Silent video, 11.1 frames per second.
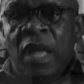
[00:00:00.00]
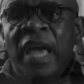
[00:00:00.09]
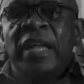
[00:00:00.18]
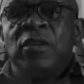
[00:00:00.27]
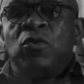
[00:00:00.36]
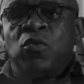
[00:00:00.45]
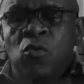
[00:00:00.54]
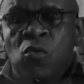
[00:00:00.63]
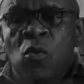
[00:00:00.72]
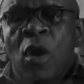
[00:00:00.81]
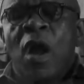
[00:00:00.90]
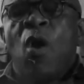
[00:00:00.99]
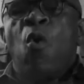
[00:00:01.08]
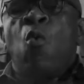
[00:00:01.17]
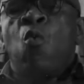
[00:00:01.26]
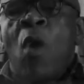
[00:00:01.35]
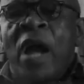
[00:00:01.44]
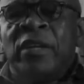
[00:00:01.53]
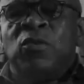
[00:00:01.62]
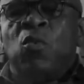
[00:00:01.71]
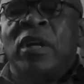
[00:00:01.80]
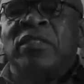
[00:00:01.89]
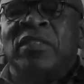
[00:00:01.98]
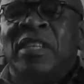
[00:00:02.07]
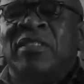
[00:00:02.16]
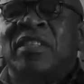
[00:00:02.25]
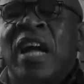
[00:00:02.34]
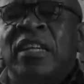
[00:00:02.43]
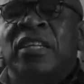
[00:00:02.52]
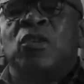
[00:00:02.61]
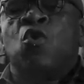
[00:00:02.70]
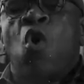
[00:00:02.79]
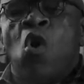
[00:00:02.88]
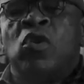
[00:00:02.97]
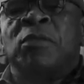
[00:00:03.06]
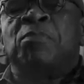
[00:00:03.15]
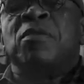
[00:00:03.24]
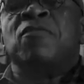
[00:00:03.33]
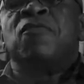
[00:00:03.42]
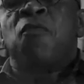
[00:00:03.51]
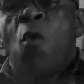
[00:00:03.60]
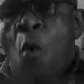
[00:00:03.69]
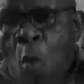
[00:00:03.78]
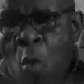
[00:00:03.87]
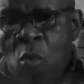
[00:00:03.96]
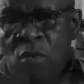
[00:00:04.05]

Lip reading: And two, what was this country called before?